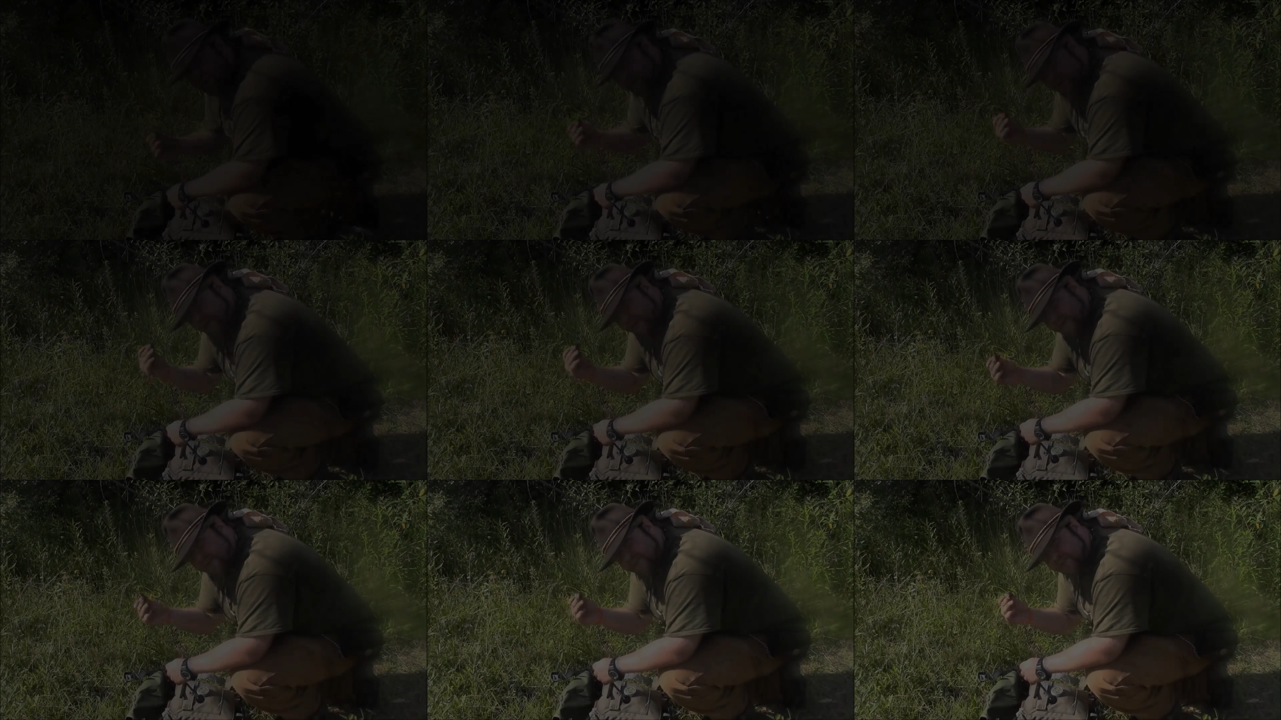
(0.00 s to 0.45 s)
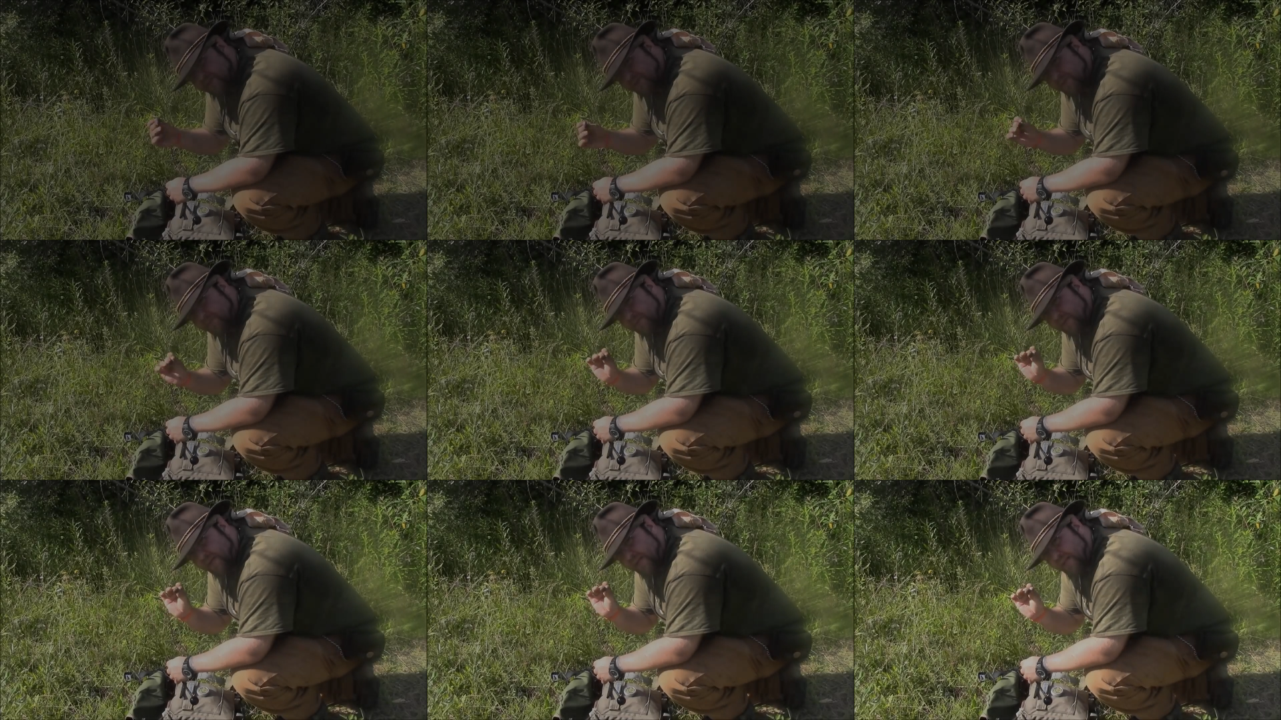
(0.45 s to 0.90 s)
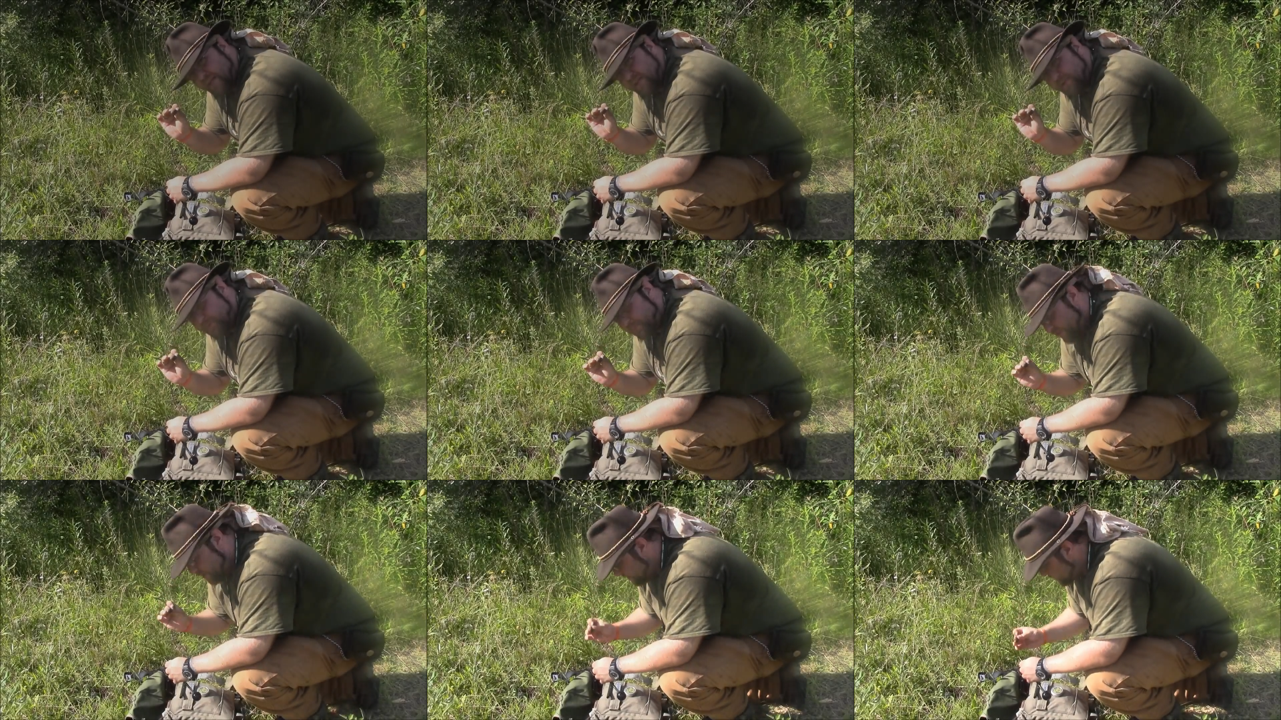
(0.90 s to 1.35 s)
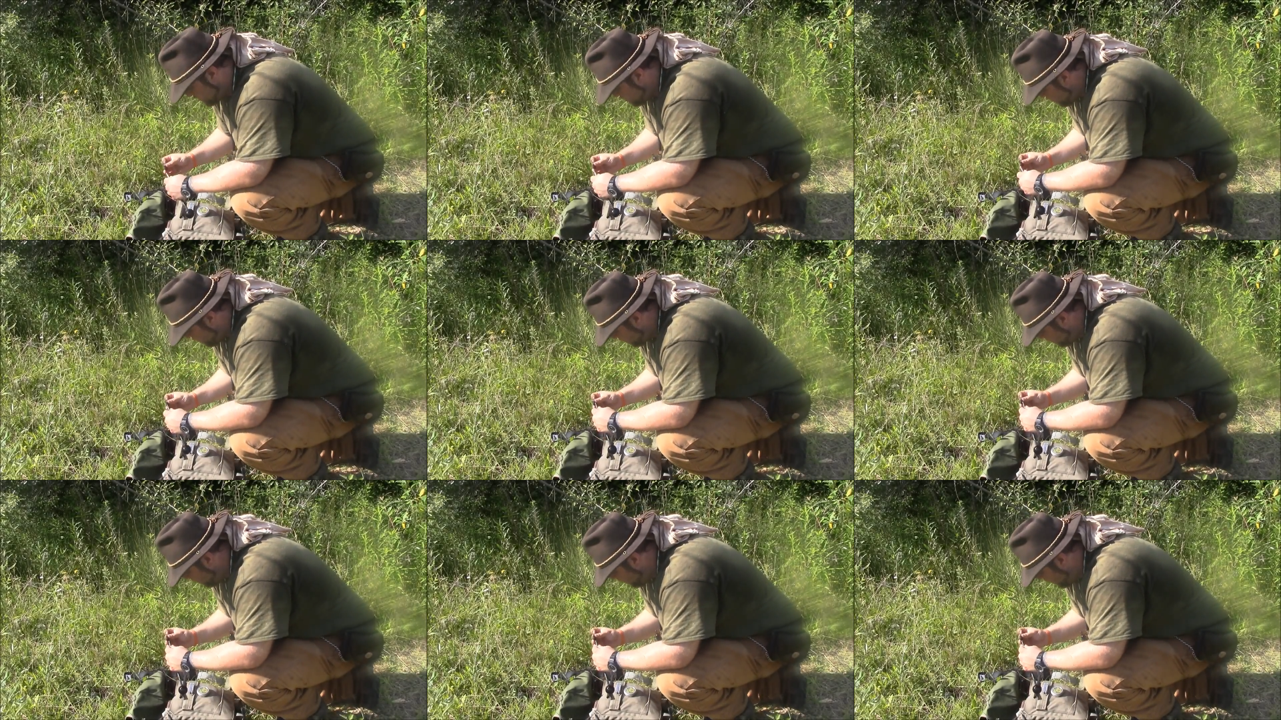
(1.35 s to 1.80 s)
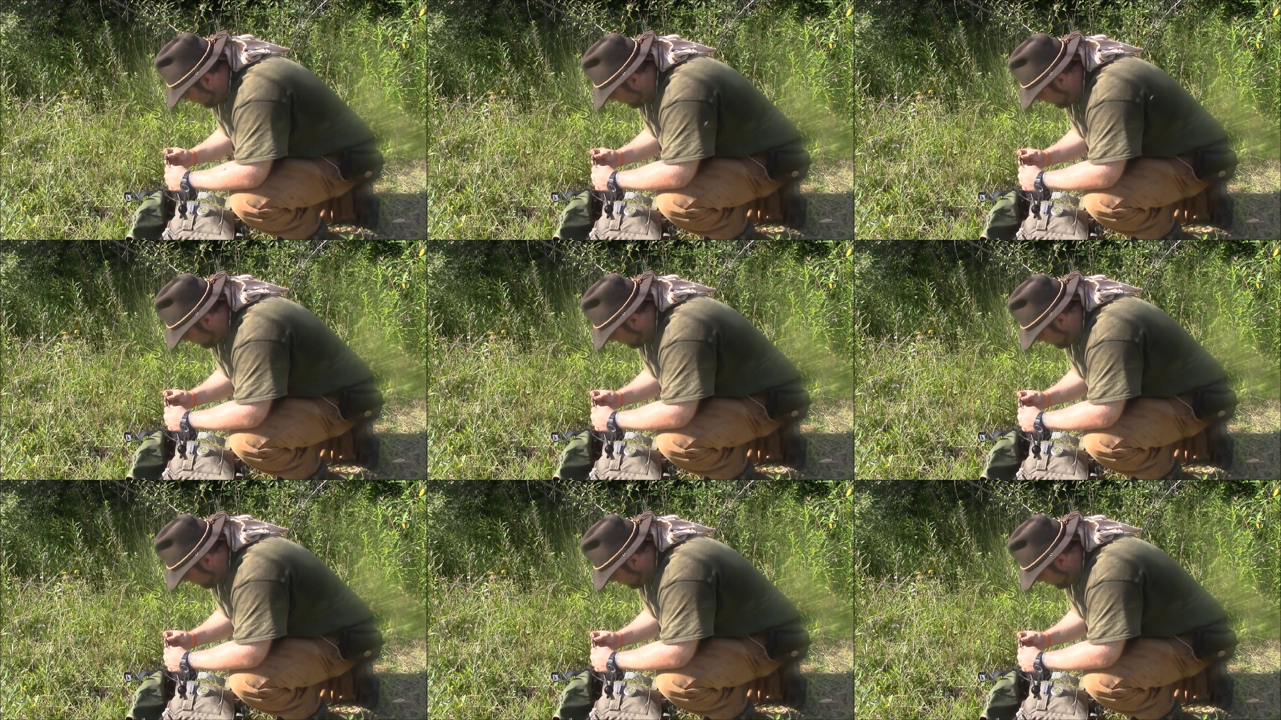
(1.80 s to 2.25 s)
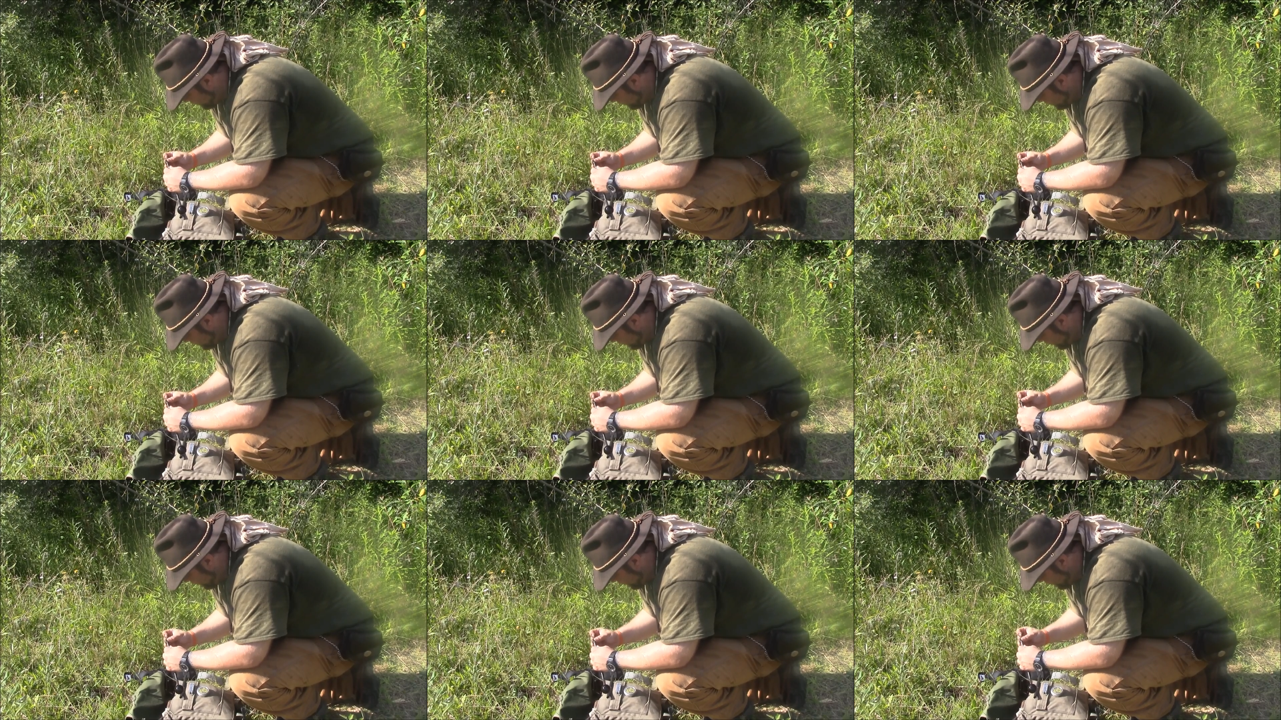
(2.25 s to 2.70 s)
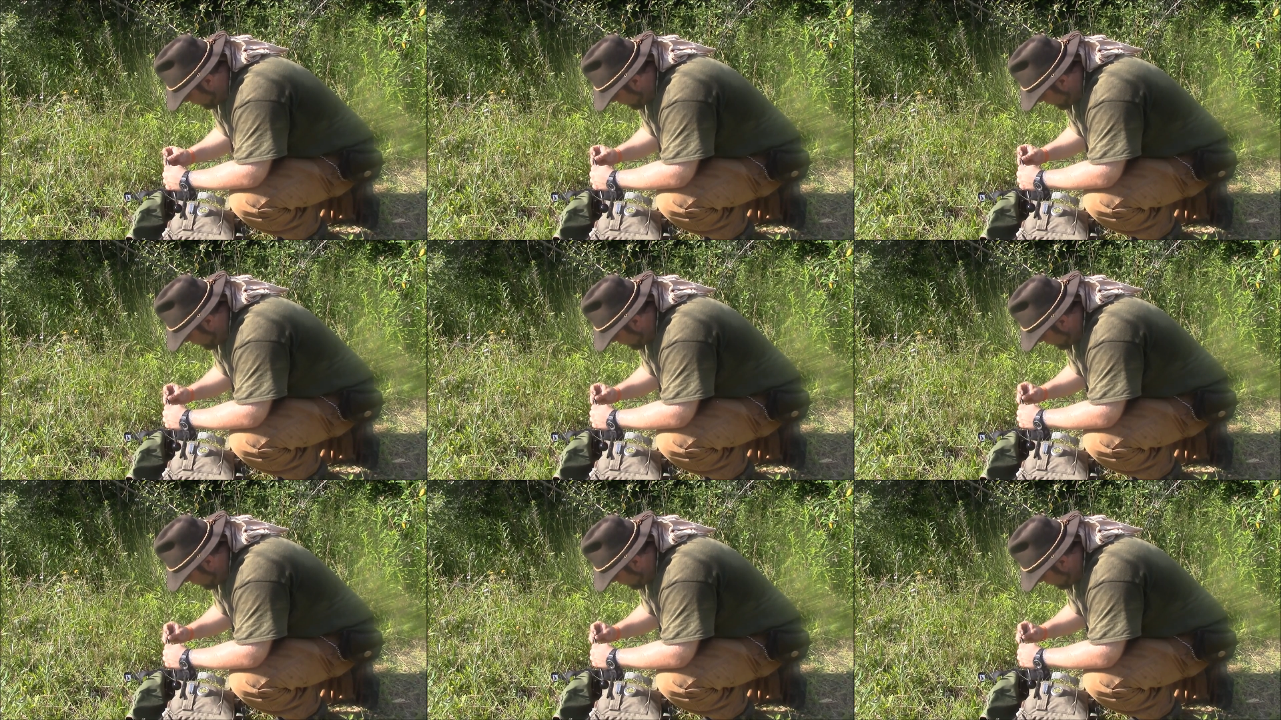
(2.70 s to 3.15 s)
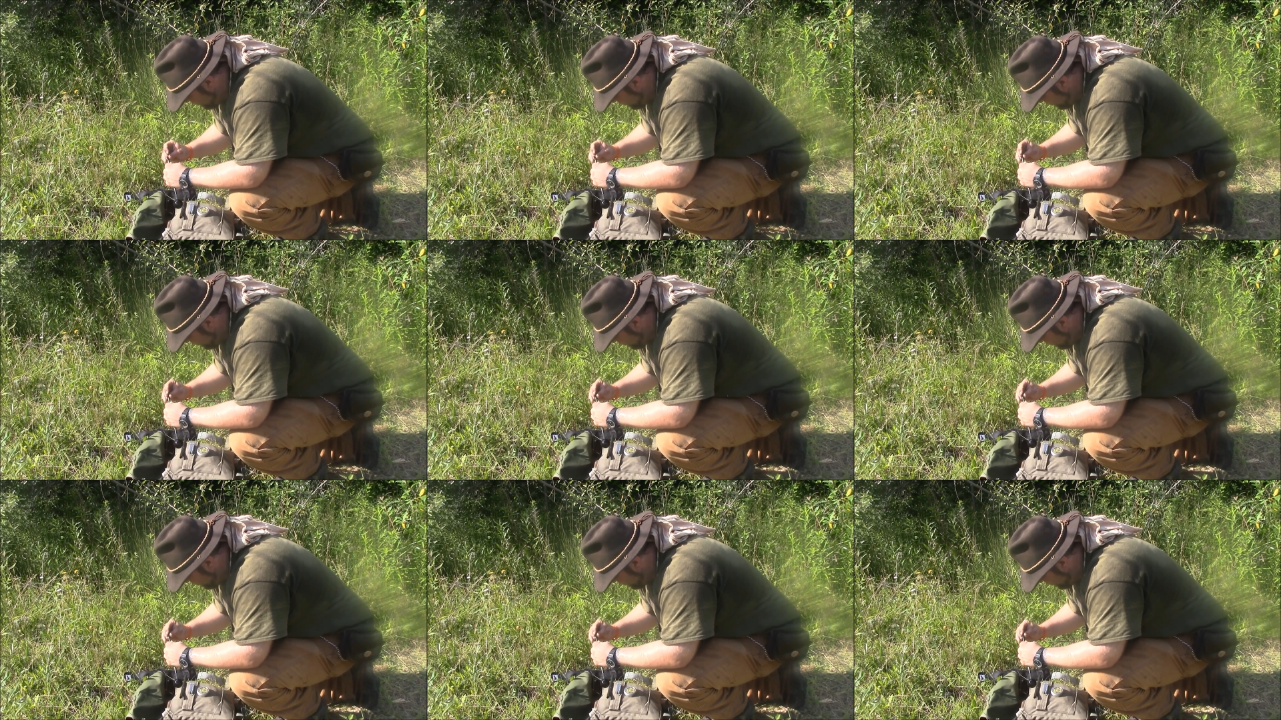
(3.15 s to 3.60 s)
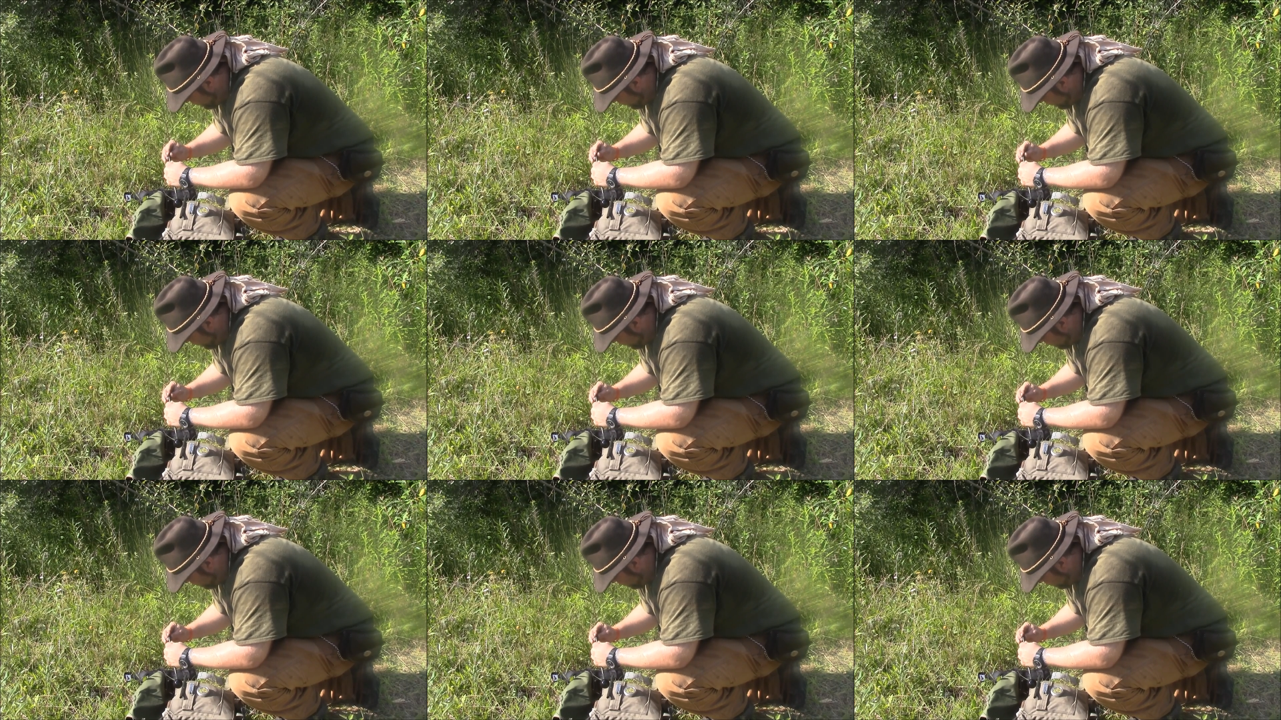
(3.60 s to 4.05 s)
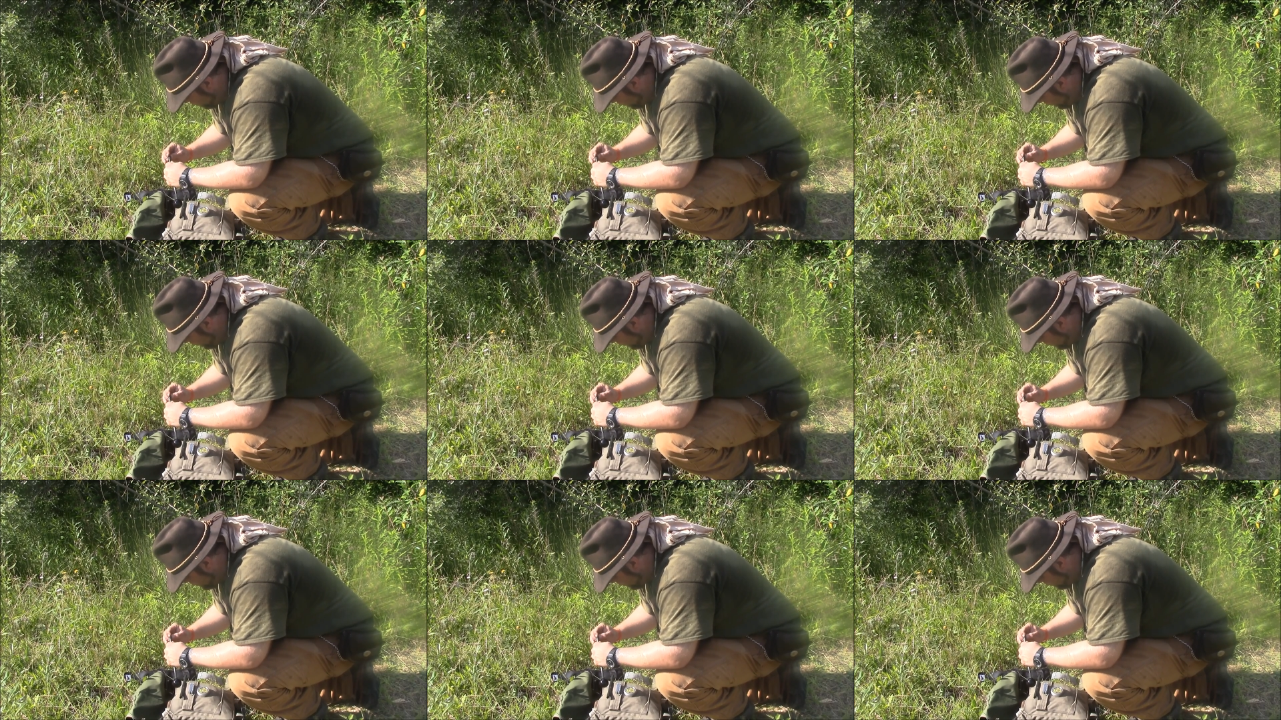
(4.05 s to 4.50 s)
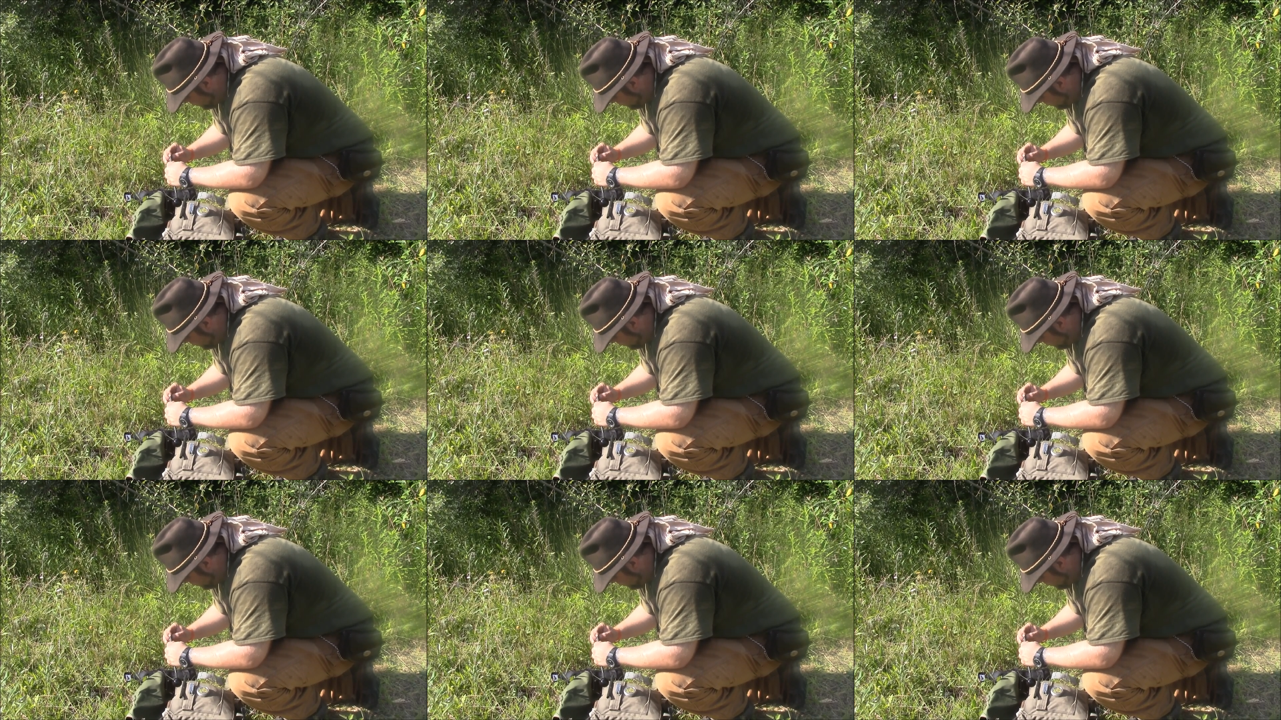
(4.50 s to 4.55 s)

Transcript: (no speaker visible)